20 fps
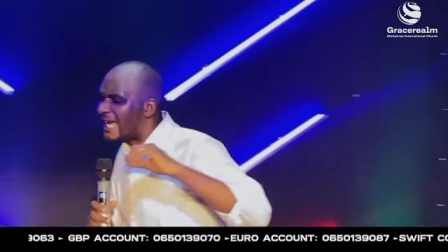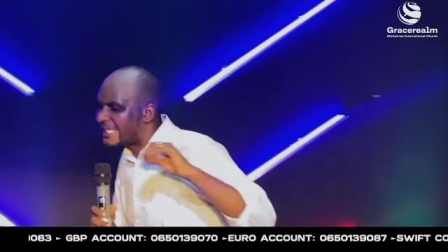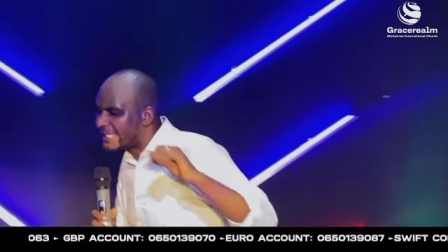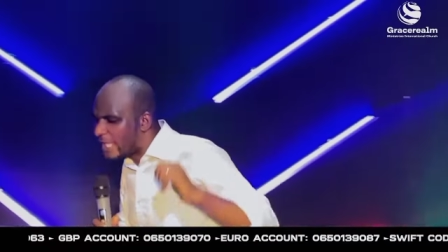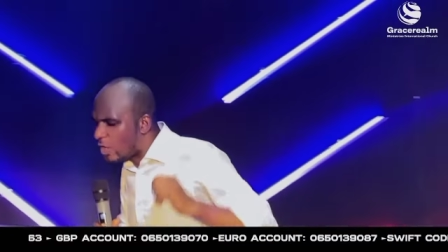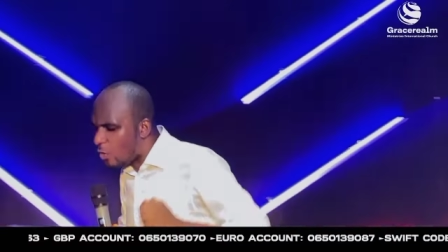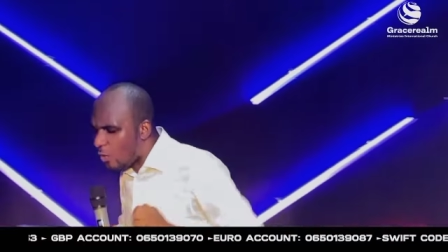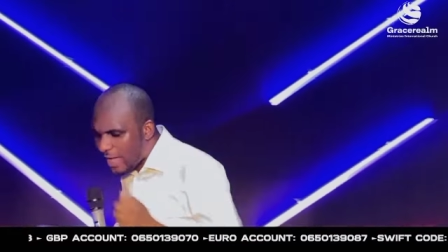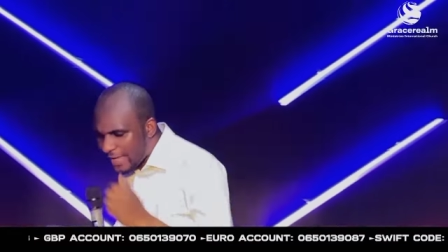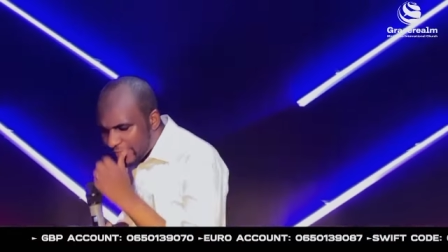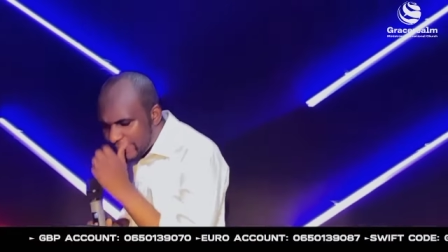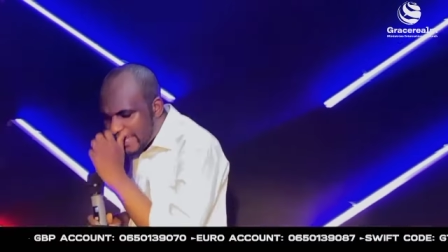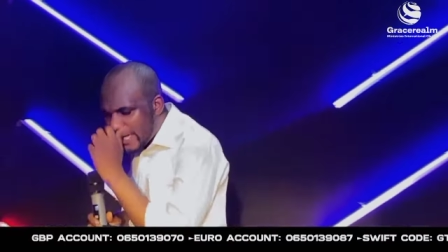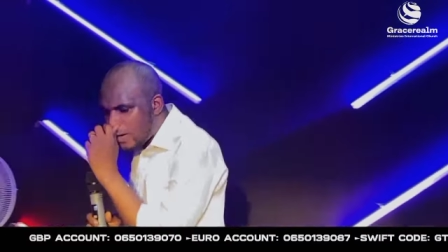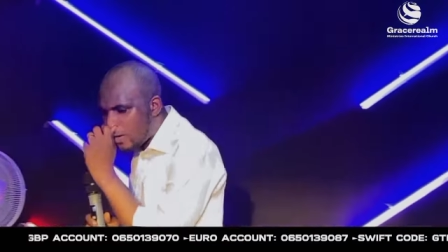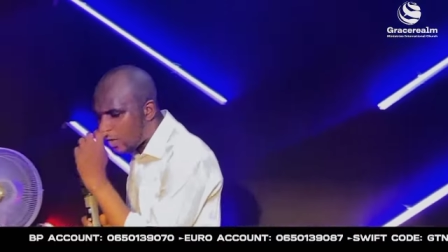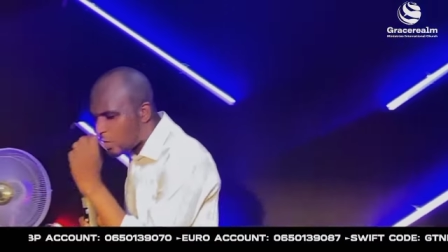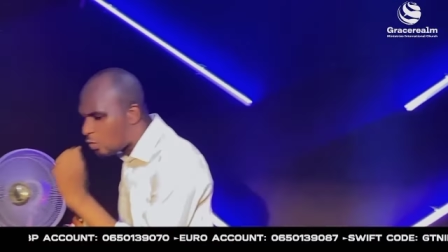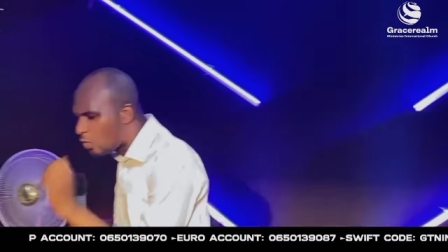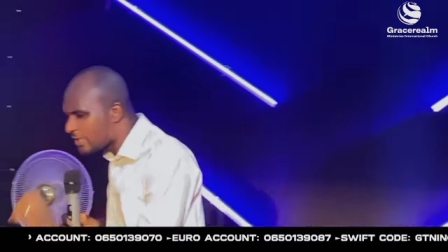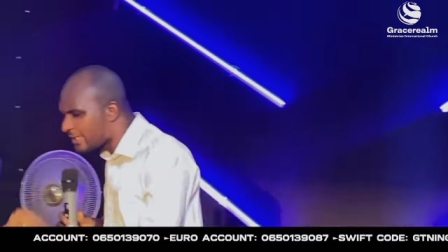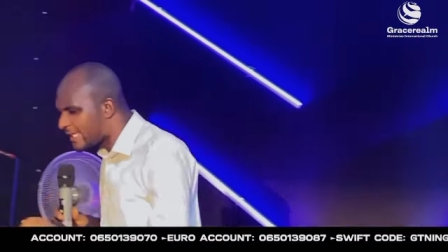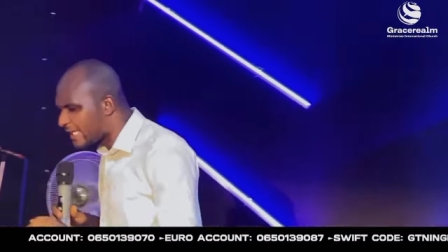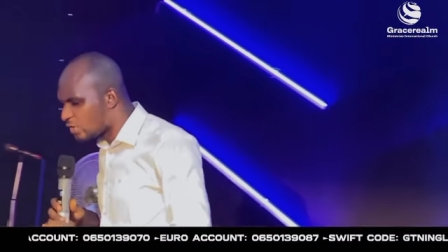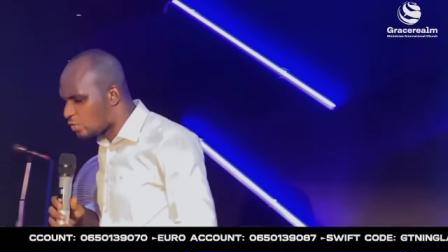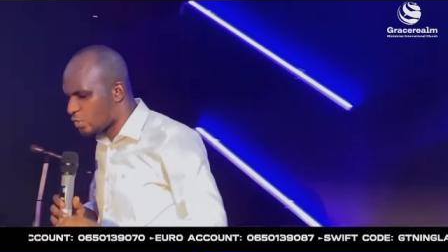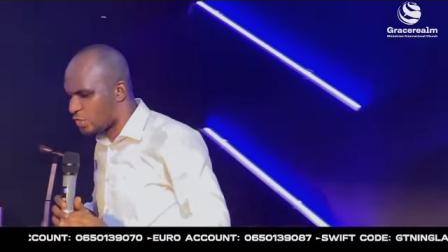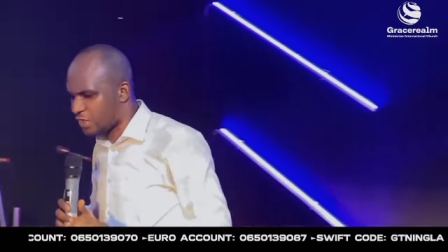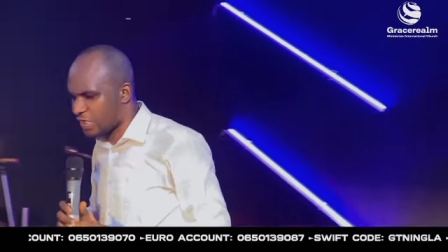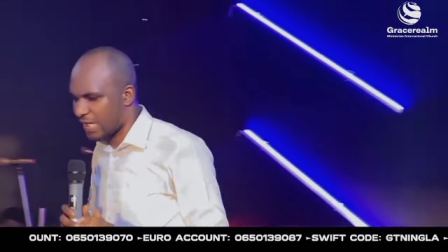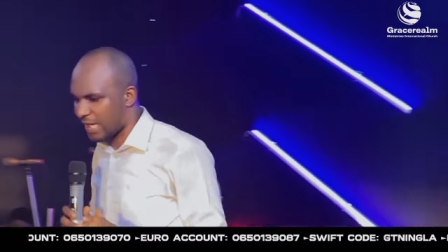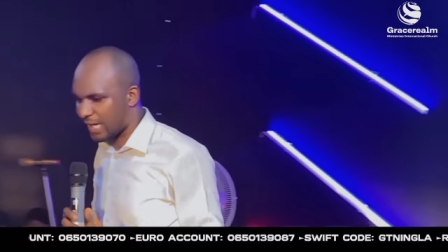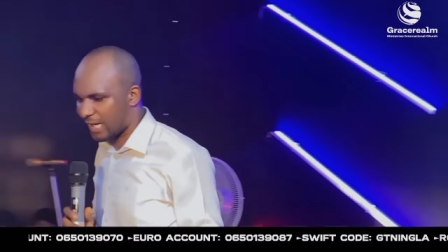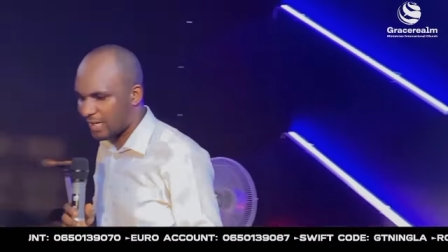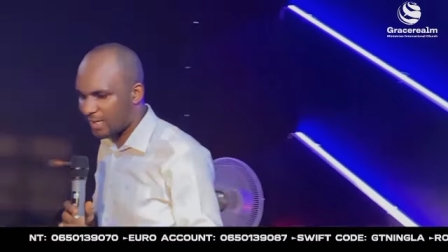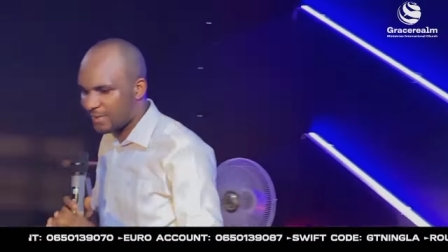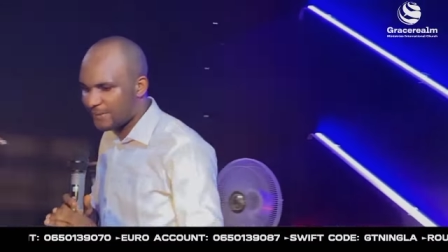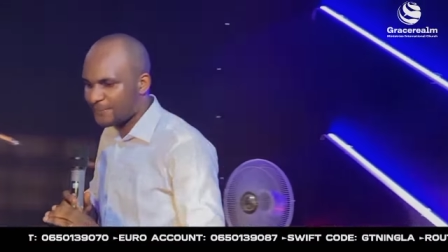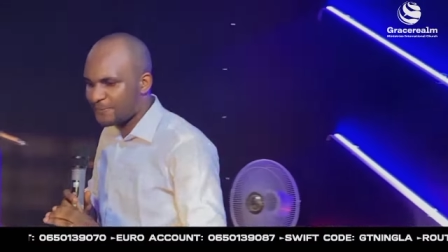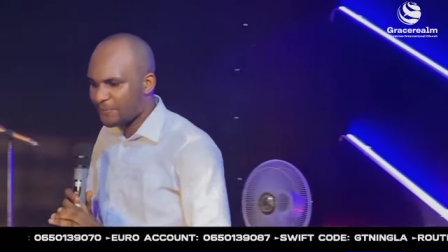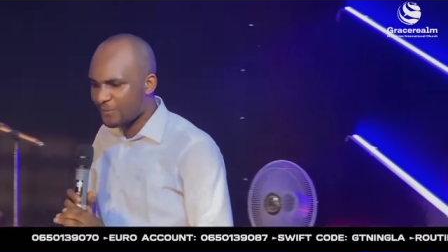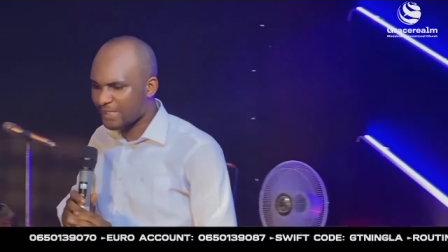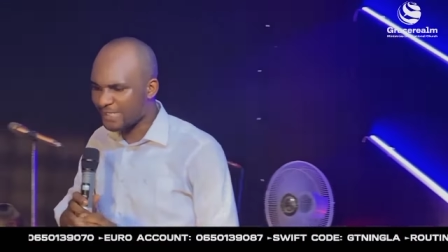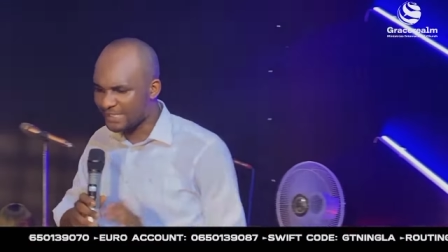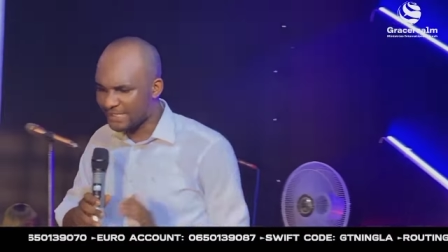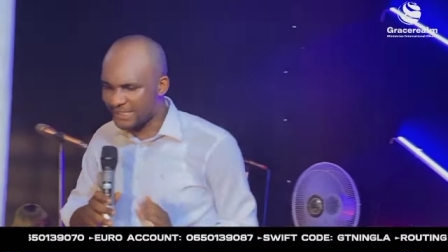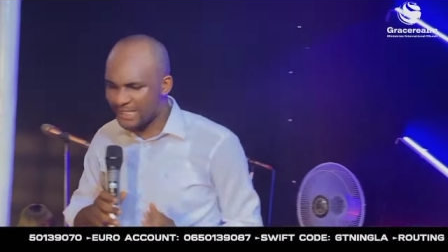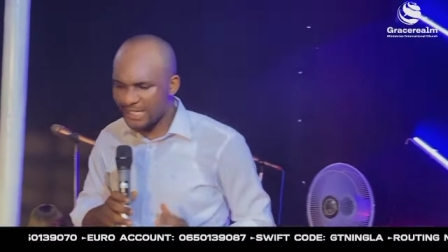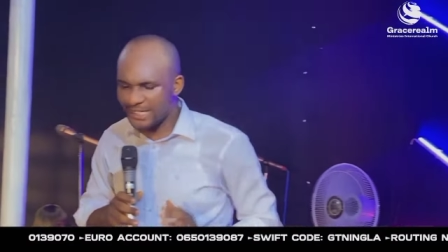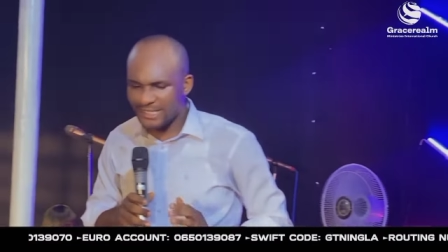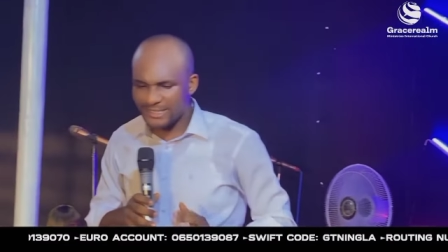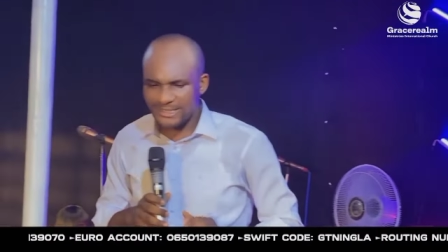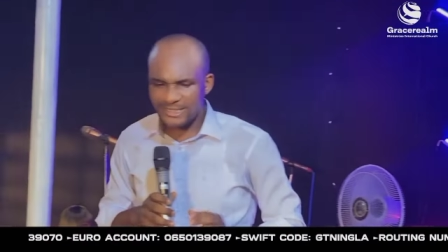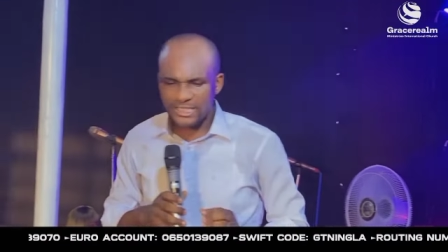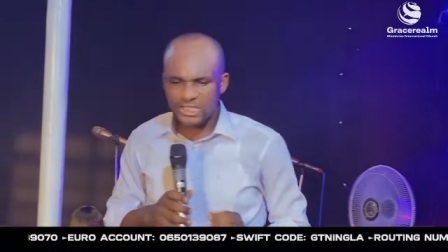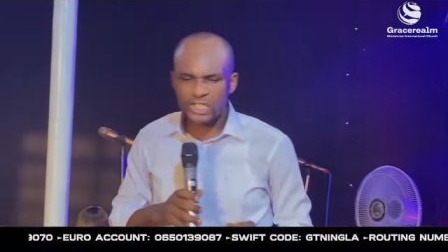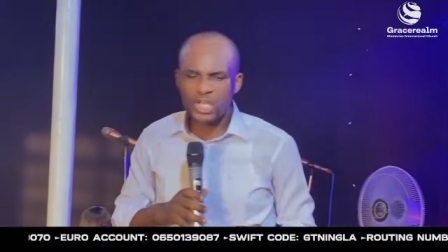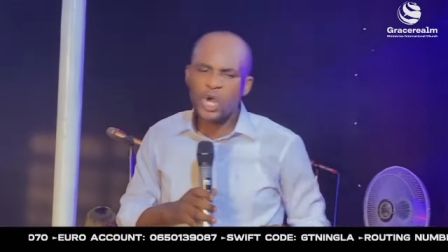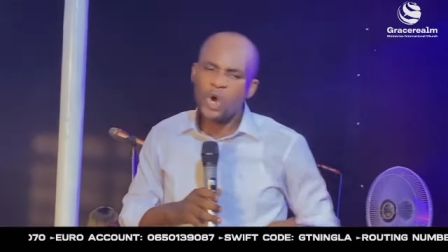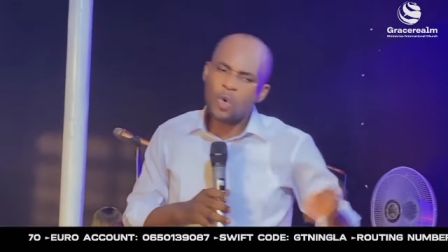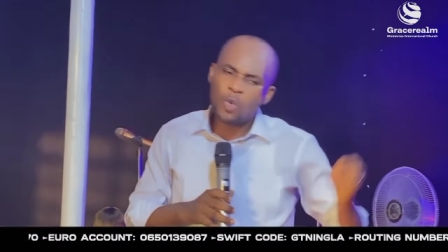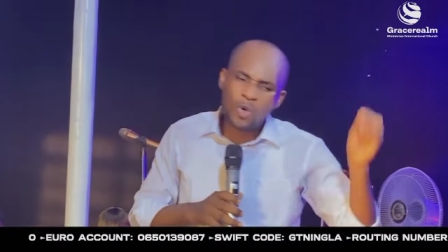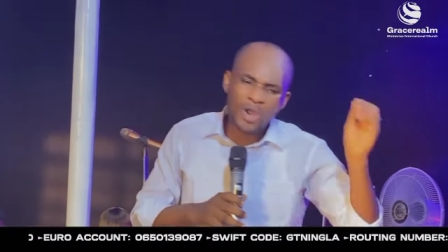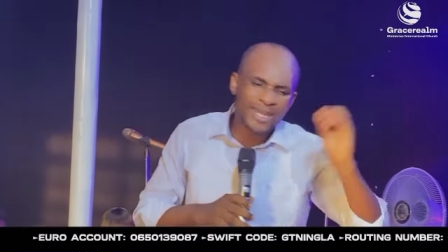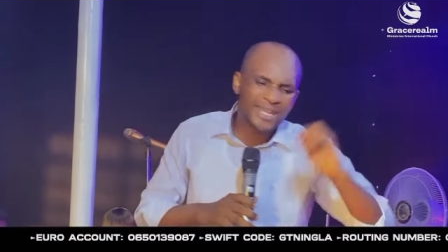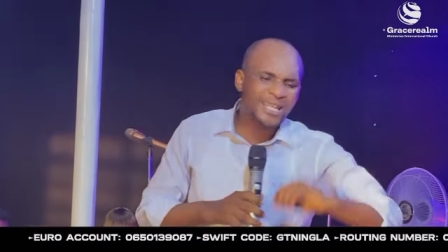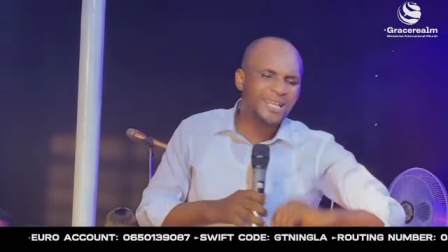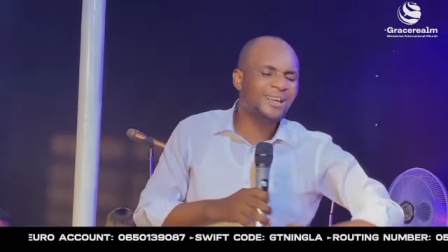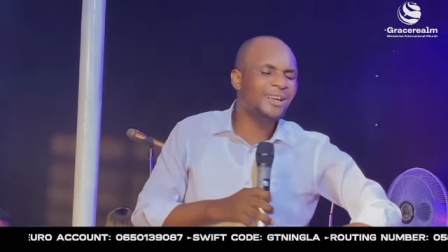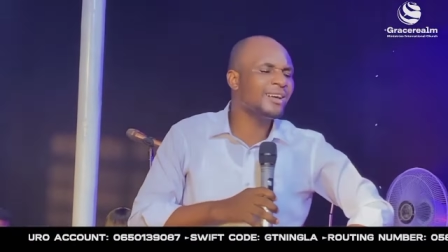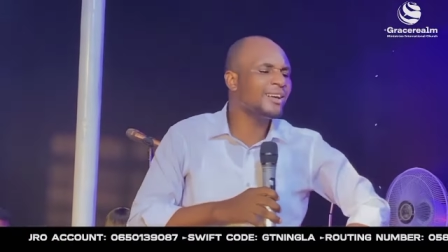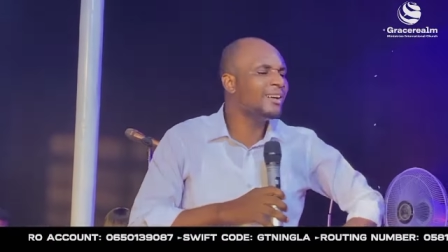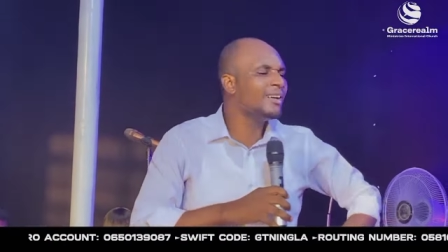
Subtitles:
and then one day God wanted to check in Genesis whether